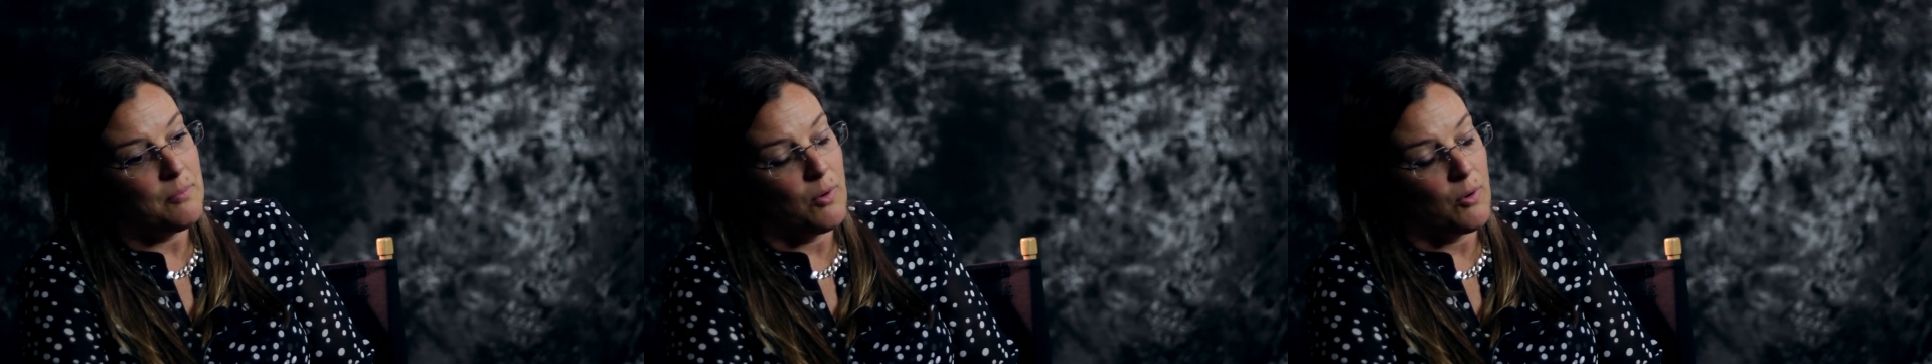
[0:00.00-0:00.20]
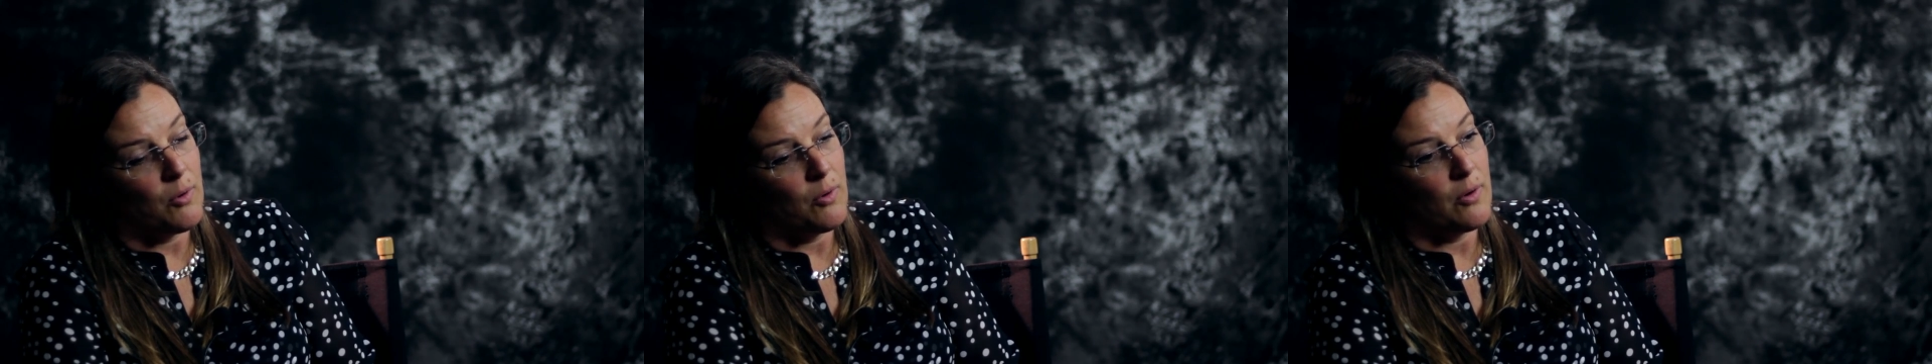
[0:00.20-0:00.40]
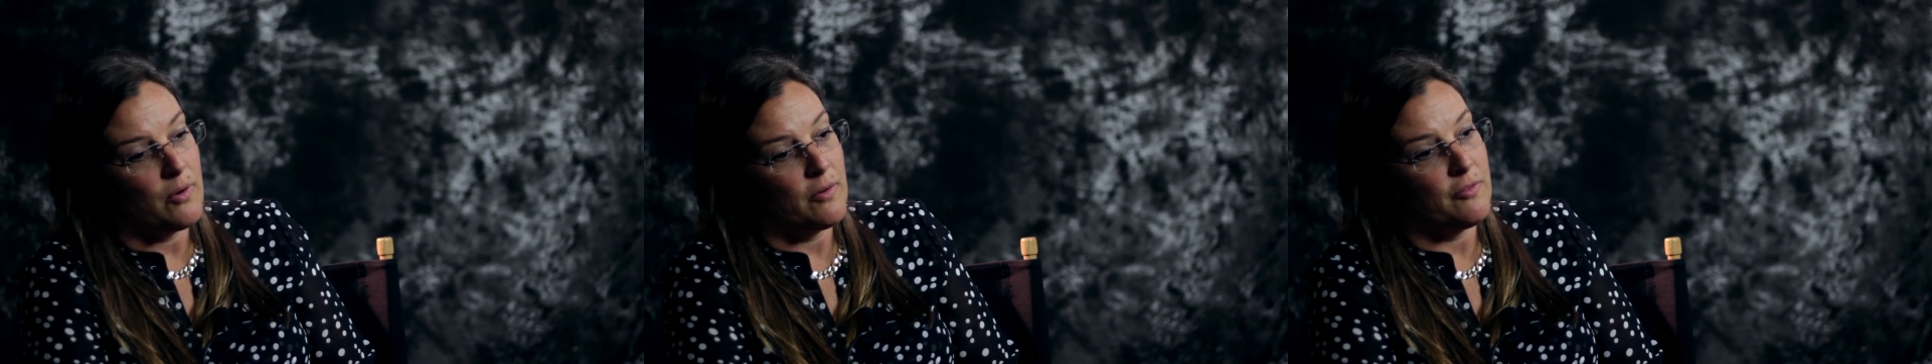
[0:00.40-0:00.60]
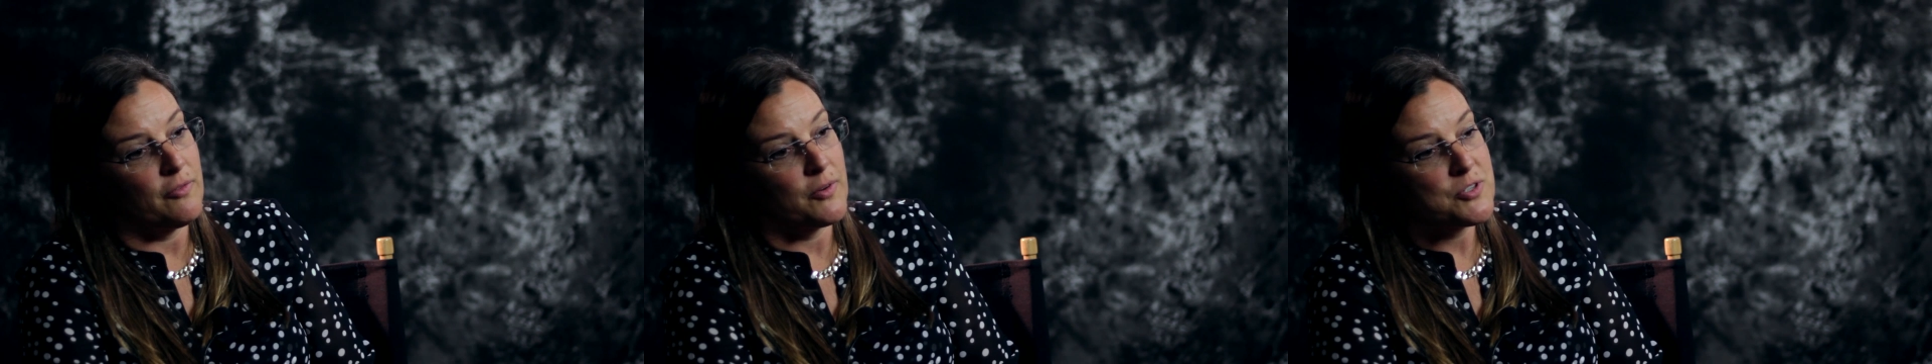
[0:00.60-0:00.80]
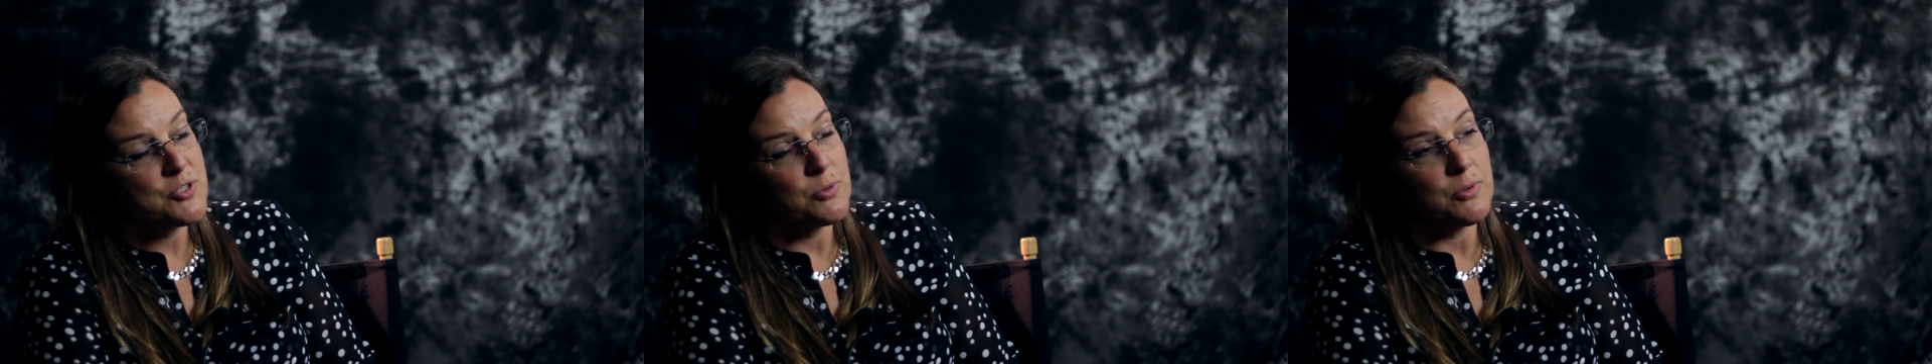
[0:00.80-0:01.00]
more
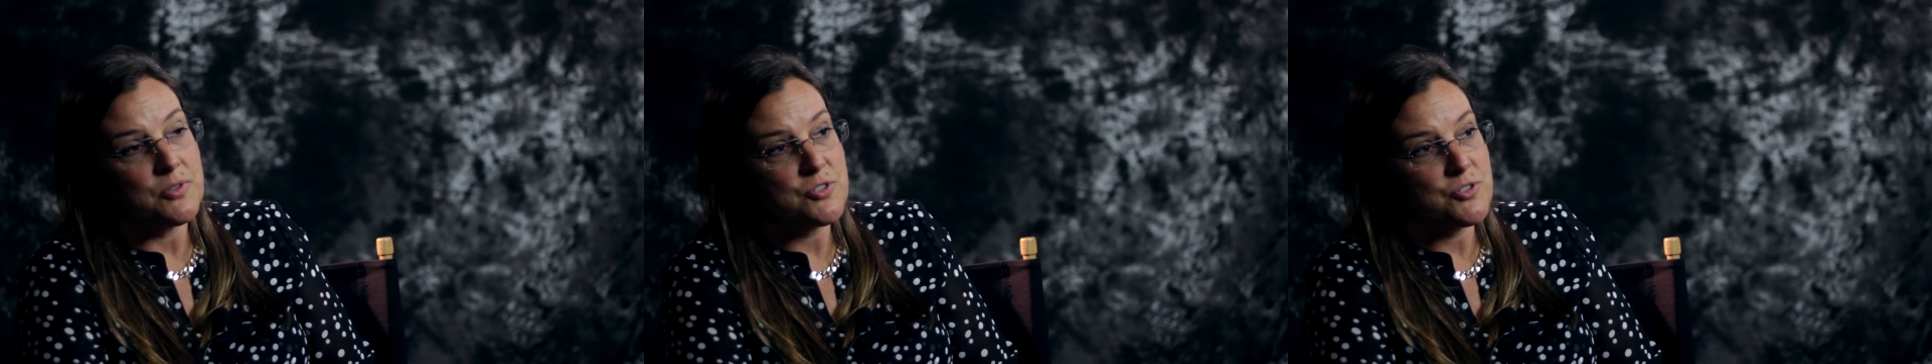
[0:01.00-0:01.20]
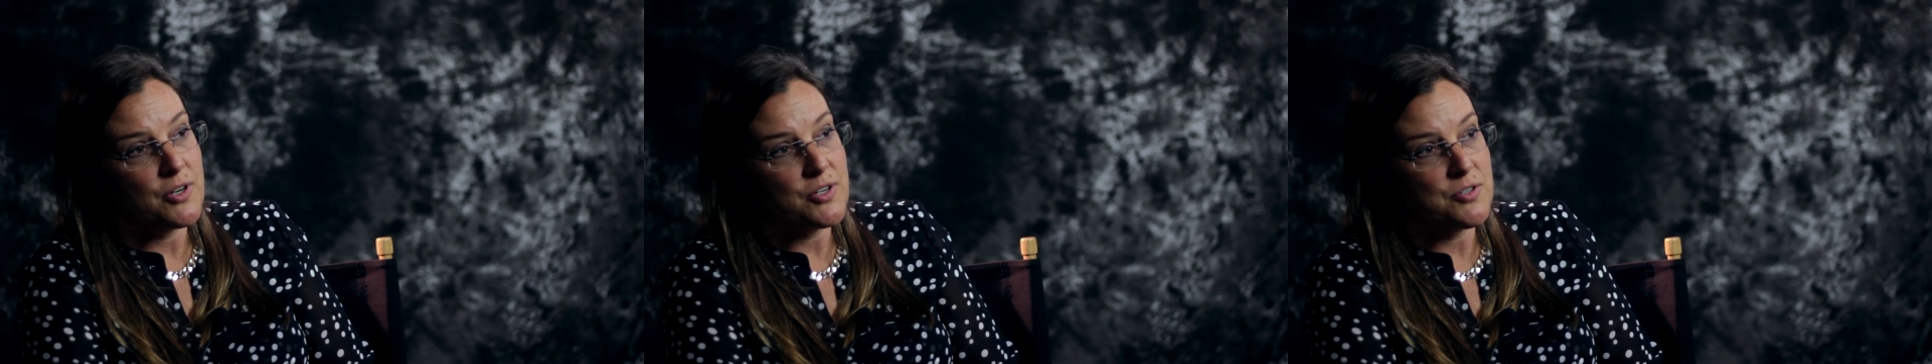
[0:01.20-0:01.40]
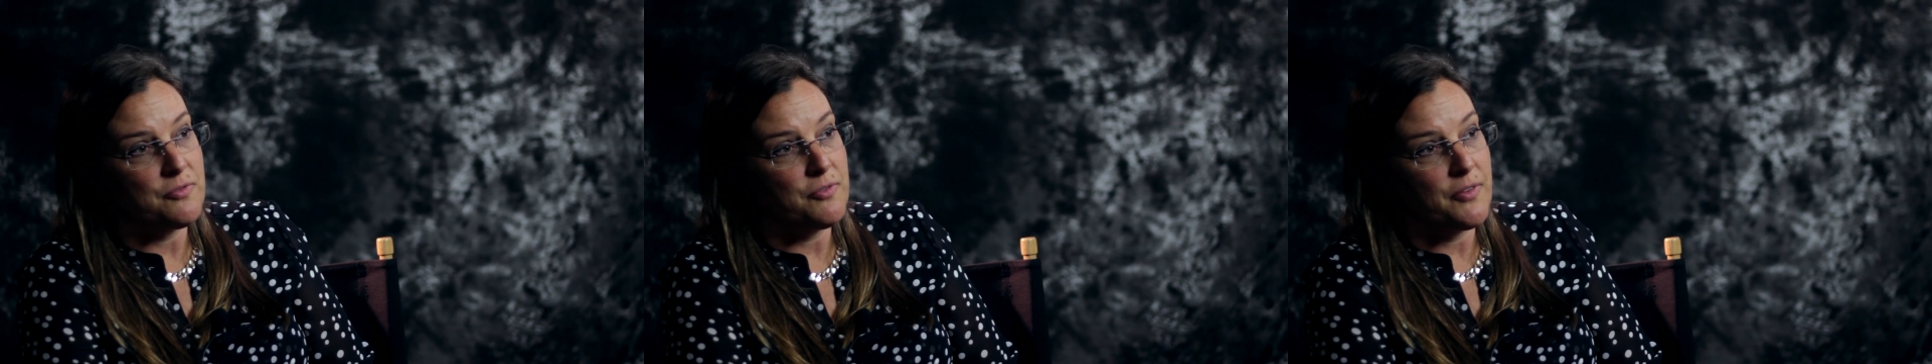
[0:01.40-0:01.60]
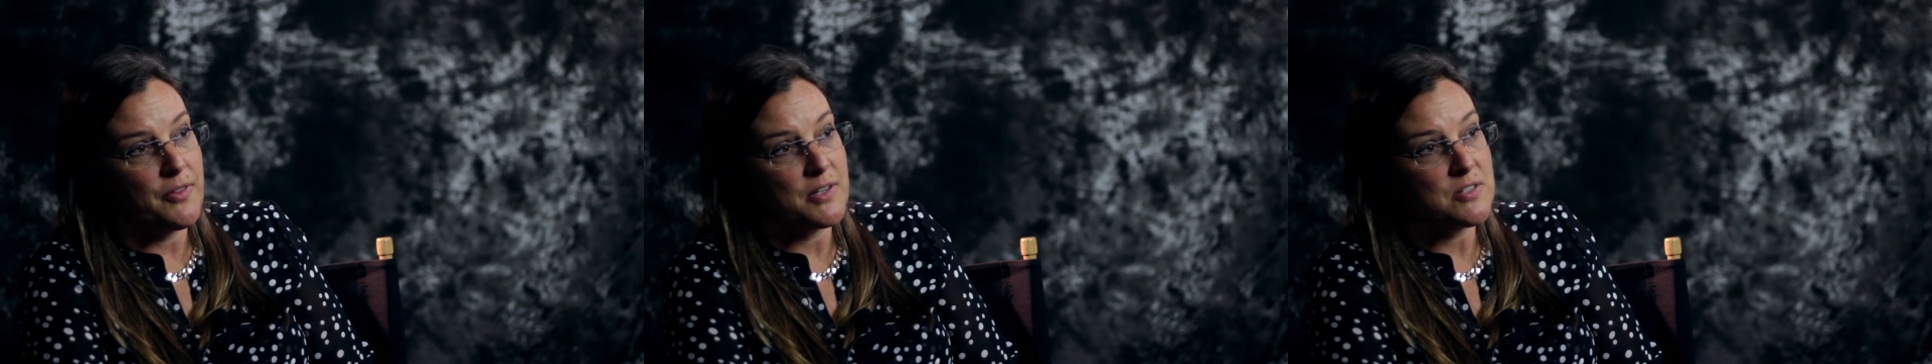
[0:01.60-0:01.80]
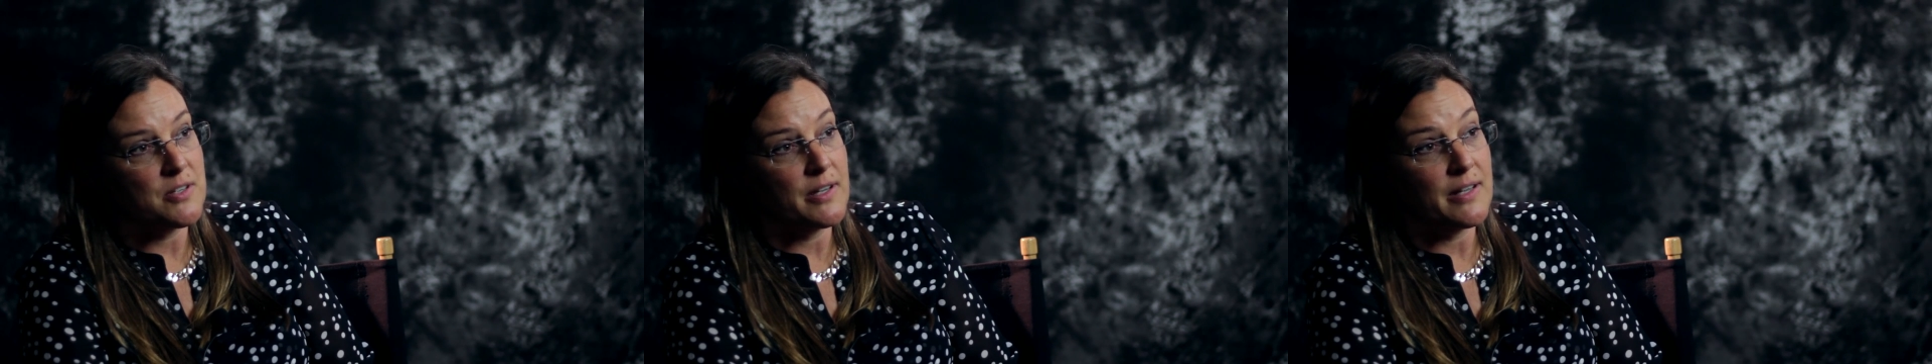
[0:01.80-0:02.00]
virtual instruction for things